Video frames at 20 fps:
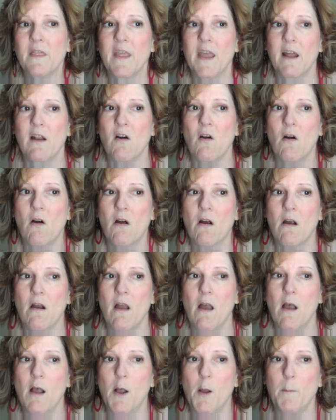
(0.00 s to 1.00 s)
that are,
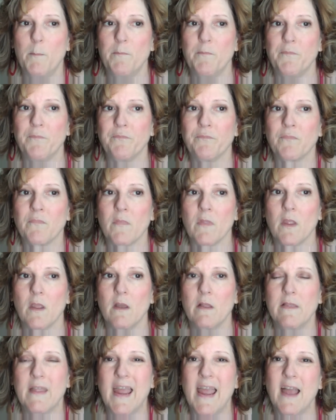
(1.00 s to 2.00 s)
um,
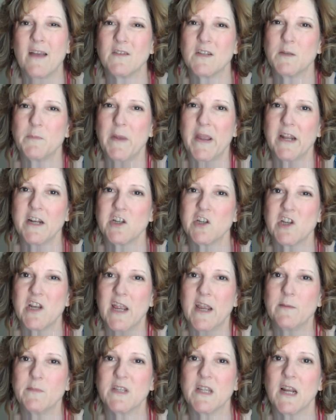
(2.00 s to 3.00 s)
they have Spanish
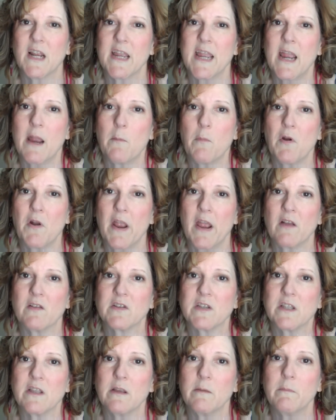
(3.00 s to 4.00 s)
names and I can't
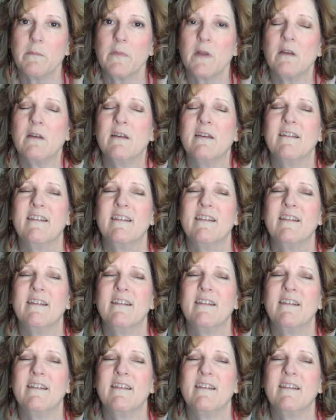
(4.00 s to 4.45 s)
pronounce them.